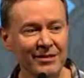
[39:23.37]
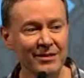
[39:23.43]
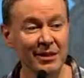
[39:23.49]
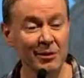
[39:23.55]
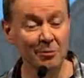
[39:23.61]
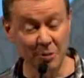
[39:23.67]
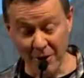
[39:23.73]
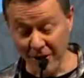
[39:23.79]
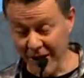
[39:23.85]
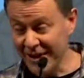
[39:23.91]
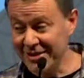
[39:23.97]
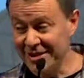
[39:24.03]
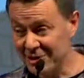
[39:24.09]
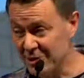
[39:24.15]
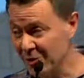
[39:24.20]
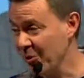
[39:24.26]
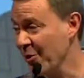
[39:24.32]
It applies
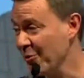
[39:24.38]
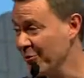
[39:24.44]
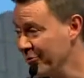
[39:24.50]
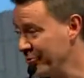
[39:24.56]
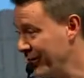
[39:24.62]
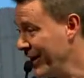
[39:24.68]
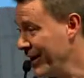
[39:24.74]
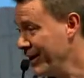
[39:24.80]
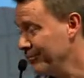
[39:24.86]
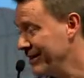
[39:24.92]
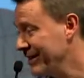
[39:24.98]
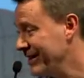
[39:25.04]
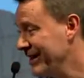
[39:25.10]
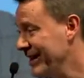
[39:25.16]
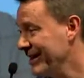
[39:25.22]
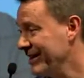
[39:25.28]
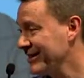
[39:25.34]
in your own family,
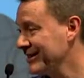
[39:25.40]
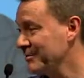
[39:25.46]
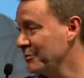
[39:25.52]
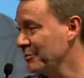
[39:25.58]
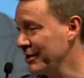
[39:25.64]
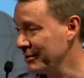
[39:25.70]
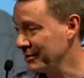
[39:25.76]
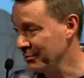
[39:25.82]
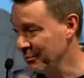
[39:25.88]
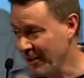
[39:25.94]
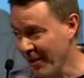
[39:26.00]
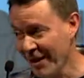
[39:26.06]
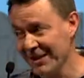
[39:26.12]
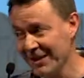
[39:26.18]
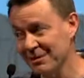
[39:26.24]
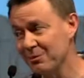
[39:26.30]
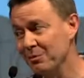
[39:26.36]
yes, but it
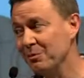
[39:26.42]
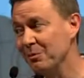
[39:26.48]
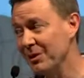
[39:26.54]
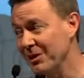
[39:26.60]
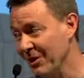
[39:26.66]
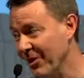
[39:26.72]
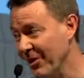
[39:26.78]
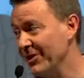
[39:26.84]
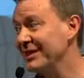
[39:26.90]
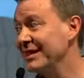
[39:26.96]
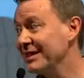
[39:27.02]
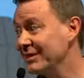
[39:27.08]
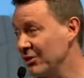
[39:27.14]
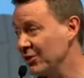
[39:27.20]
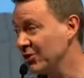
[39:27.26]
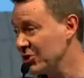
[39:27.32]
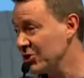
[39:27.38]
applies beyond in
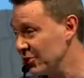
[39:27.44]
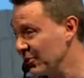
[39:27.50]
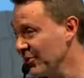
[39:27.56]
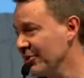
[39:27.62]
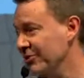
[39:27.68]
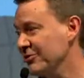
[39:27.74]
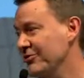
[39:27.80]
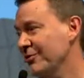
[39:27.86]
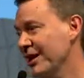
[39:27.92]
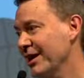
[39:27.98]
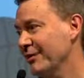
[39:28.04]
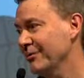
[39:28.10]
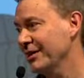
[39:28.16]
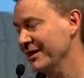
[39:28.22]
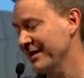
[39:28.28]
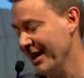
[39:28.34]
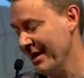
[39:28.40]
your church
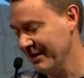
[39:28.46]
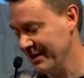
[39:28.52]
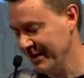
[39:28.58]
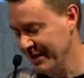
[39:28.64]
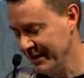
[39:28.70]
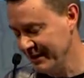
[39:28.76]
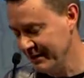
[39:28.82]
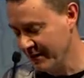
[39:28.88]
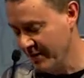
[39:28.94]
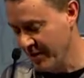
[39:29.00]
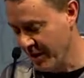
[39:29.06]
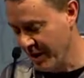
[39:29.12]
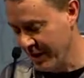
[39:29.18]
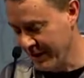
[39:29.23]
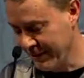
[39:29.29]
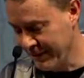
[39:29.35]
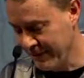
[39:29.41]
family gathered here tonight.